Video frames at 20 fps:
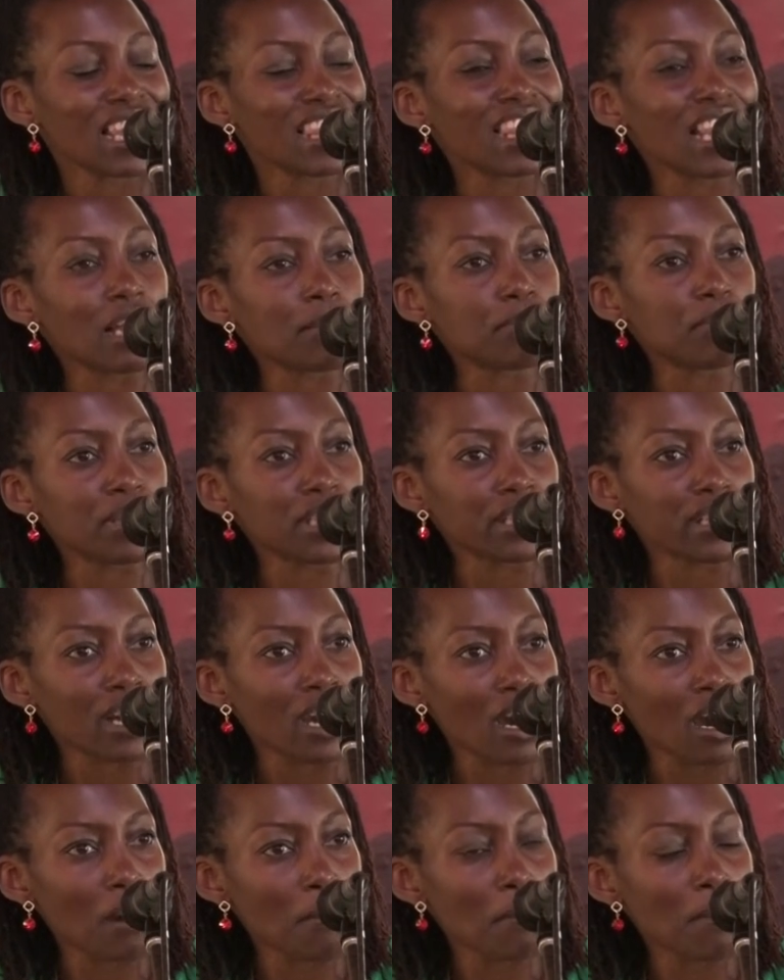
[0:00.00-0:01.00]
that
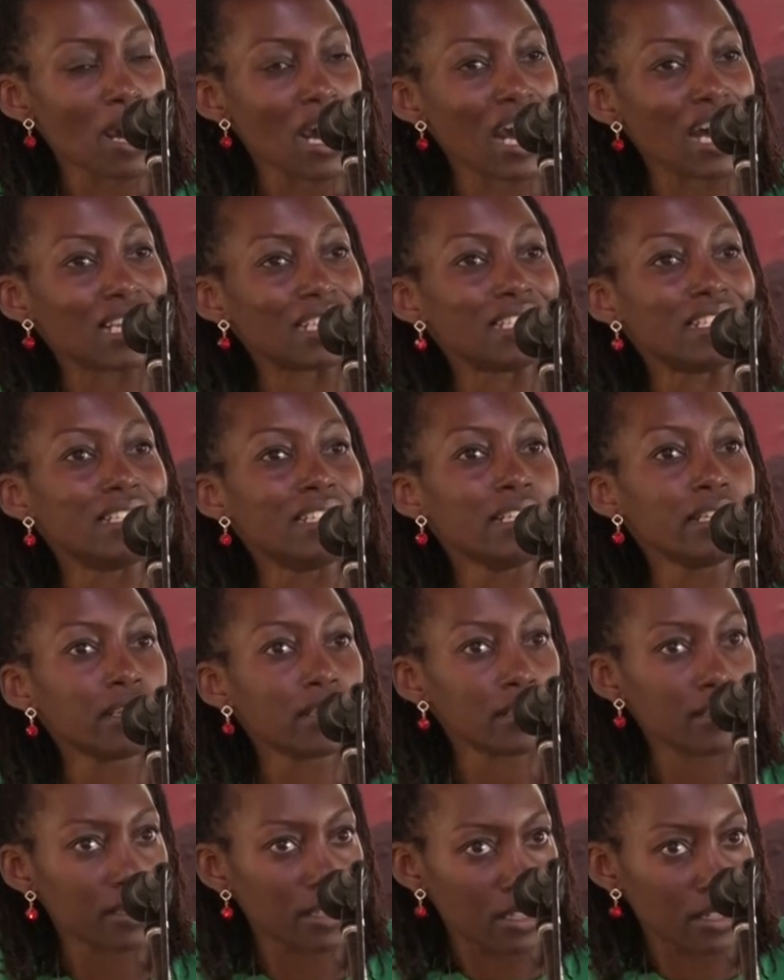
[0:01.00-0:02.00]
become
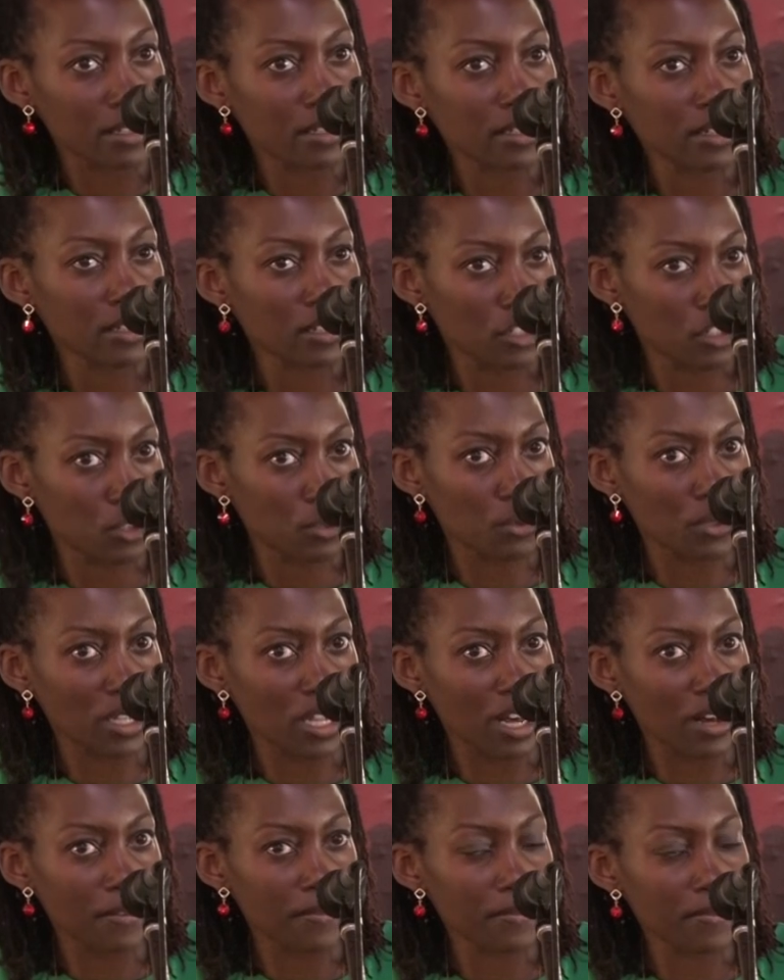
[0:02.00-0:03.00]
addicted to
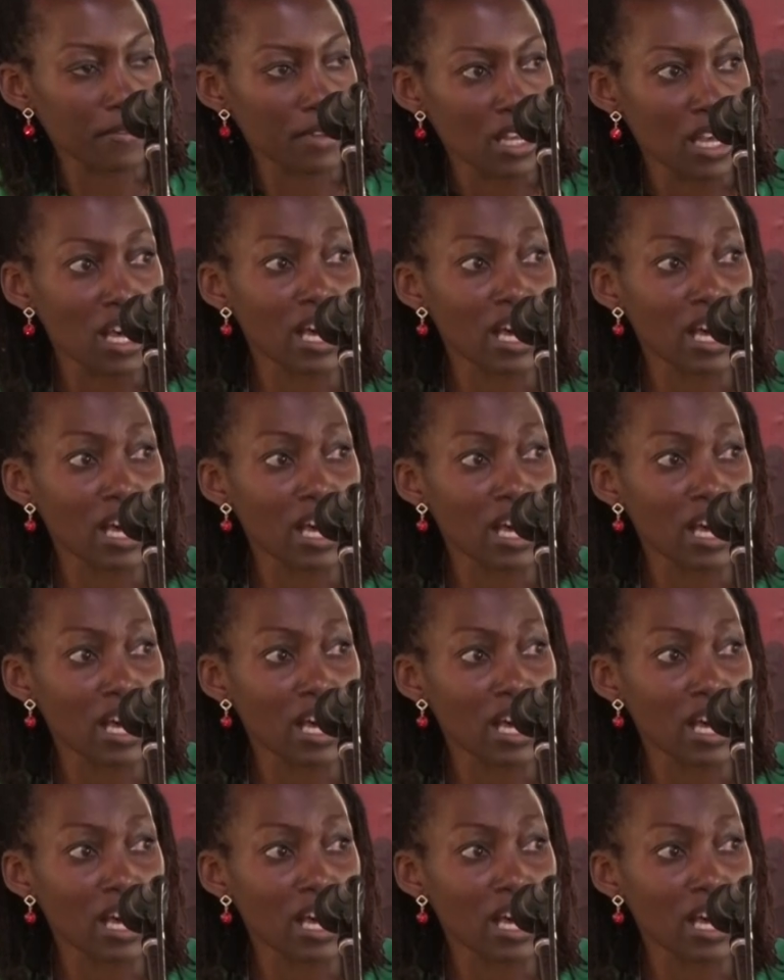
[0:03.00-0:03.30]
love.